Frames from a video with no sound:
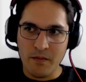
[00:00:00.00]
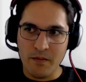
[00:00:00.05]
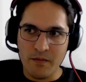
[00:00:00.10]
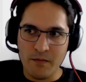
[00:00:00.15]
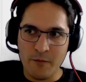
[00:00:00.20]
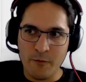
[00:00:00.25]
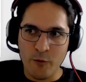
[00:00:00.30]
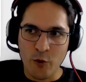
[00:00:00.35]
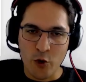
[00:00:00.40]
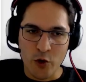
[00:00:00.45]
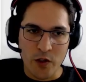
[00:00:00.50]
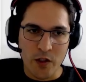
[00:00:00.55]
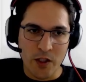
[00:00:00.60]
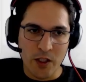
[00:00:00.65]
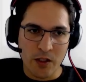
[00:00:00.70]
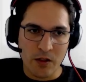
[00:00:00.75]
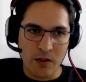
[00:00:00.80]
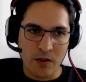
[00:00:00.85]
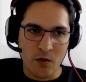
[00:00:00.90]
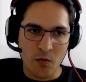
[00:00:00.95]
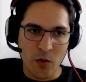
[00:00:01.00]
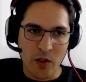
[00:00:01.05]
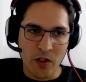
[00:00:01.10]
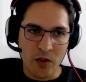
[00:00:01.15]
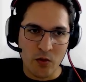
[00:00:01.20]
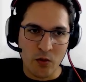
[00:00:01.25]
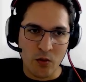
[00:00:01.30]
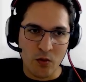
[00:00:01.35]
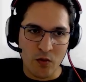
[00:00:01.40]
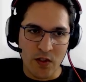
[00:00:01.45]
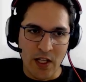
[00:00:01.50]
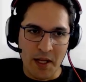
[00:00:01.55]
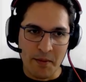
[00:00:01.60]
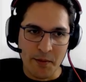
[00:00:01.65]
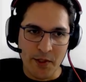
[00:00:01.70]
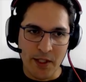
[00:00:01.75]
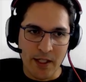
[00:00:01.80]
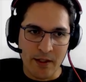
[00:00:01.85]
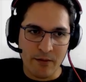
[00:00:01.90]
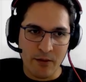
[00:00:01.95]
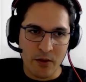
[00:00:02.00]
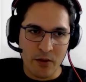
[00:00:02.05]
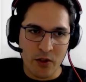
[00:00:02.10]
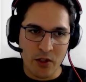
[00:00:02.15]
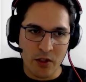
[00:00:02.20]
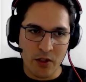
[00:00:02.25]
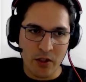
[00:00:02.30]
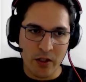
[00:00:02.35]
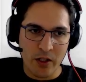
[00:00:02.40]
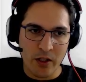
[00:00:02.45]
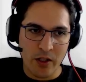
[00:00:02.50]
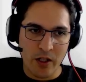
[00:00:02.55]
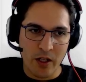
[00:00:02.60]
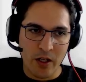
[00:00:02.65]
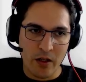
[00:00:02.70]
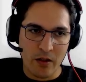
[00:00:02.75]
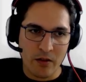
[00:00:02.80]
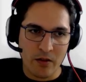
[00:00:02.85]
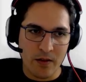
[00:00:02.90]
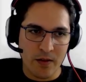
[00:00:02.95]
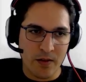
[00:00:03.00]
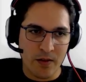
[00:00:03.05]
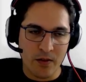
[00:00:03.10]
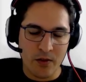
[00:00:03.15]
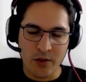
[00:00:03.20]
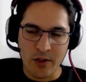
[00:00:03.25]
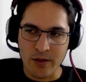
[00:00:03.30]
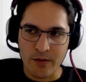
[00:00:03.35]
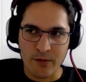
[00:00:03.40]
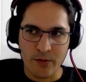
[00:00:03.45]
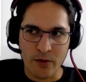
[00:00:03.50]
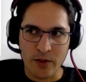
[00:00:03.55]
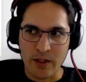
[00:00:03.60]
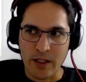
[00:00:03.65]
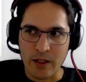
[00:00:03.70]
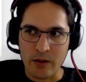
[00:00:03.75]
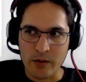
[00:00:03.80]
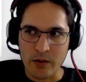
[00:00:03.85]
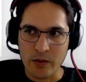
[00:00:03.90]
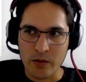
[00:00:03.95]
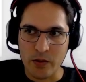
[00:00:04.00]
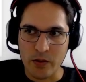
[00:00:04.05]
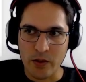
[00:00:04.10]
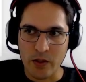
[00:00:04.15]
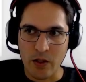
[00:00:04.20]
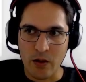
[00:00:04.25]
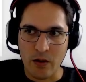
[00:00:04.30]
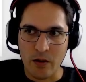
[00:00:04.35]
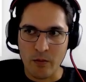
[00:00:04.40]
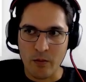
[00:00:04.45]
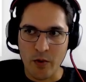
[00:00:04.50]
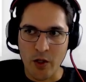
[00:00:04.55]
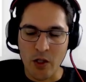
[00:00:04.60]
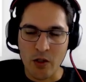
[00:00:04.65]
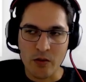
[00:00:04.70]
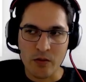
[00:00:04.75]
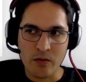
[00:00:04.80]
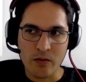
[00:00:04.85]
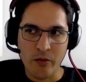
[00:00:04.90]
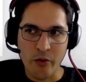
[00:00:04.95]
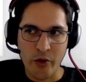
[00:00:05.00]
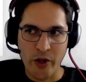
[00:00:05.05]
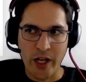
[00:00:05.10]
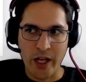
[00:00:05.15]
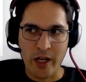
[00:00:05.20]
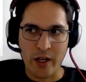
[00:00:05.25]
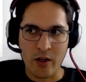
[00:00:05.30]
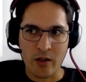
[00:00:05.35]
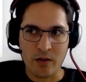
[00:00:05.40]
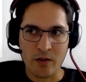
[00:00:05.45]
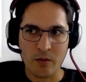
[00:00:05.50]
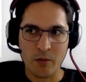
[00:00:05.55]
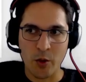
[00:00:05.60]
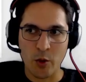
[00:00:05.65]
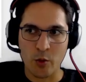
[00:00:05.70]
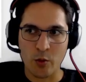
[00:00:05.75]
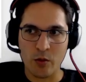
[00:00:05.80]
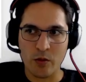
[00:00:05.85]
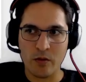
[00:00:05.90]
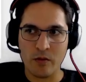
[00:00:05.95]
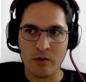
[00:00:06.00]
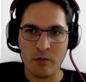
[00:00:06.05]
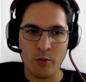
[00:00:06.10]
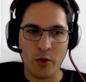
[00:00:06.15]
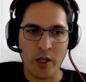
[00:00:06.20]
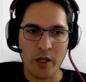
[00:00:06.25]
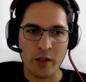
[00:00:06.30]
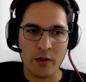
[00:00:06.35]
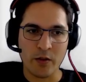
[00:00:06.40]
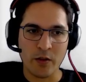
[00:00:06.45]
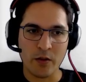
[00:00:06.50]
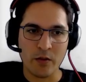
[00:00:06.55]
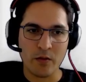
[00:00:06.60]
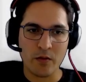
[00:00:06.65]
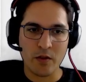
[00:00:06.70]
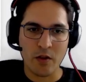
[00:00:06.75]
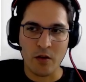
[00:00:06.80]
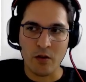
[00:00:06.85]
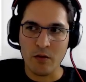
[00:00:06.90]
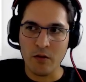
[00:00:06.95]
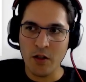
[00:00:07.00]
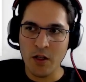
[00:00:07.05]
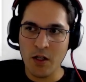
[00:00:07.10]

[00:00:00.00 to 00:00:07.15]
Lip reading: force it, it's better to use abstract function here. This is just for our tutorial about Ray, not about Python. So